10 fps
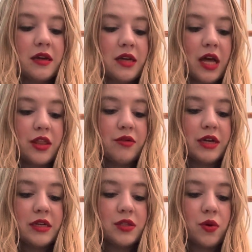
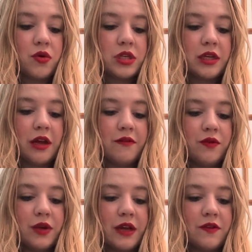gatherings or a
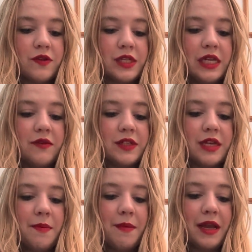delightful gift for tea lovers
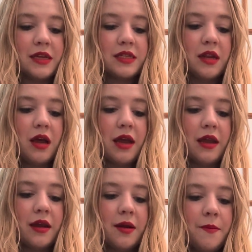and bakers
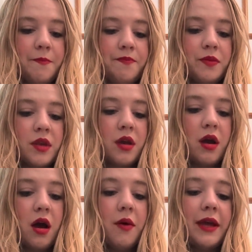alike.
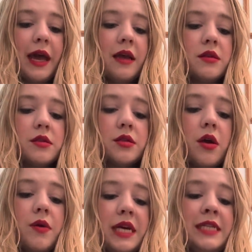Okay,
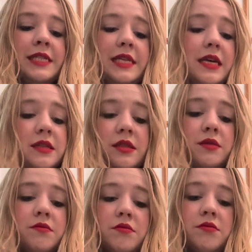so it says
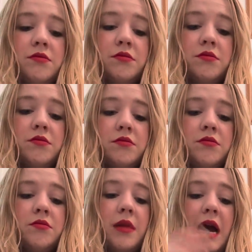
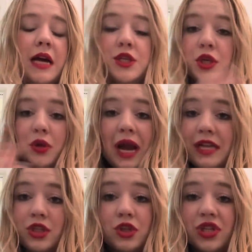to
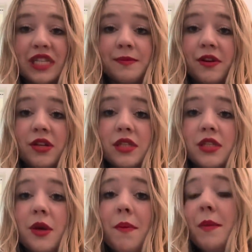add to your experience,
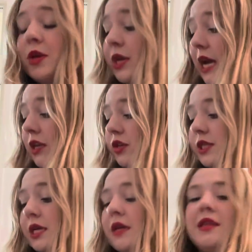so maybe you can
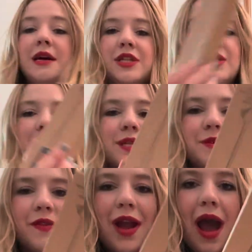use it. That actually makes me
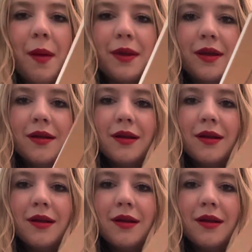very happy.